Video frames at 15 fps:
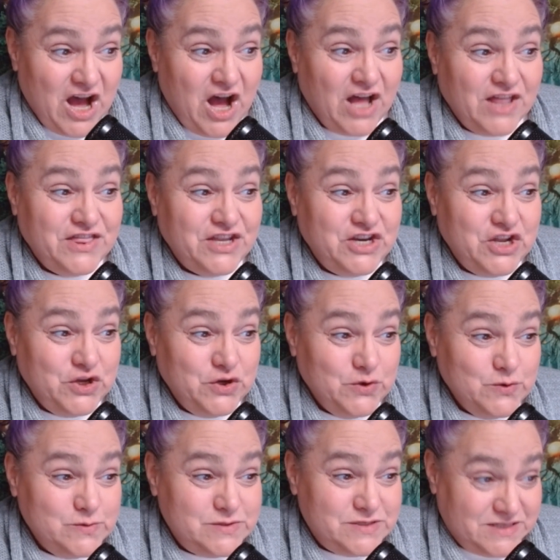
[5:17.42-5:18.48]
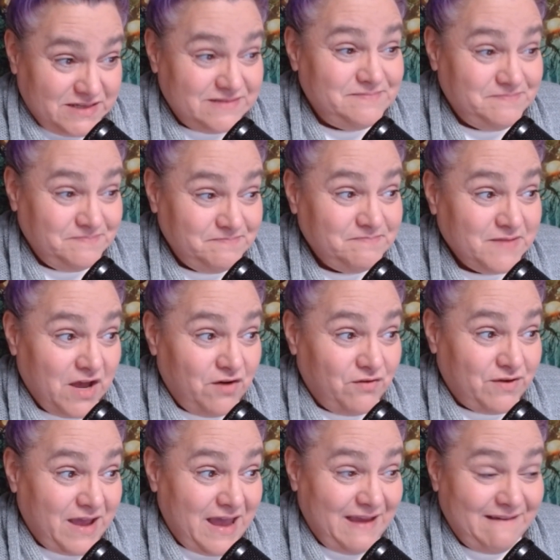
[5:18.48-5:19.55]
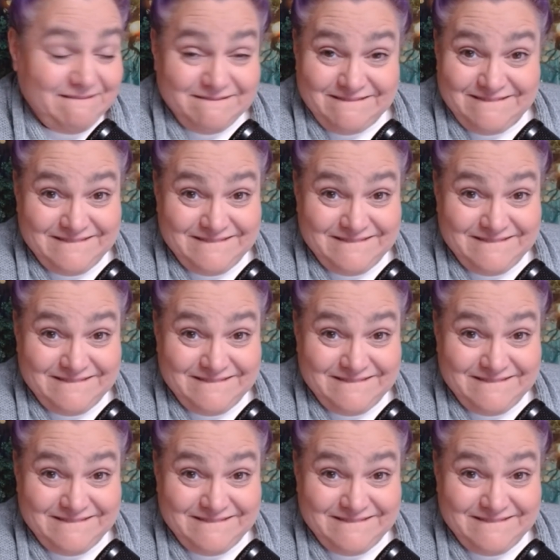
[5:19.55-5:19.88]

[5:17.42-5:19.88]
on the news, okay?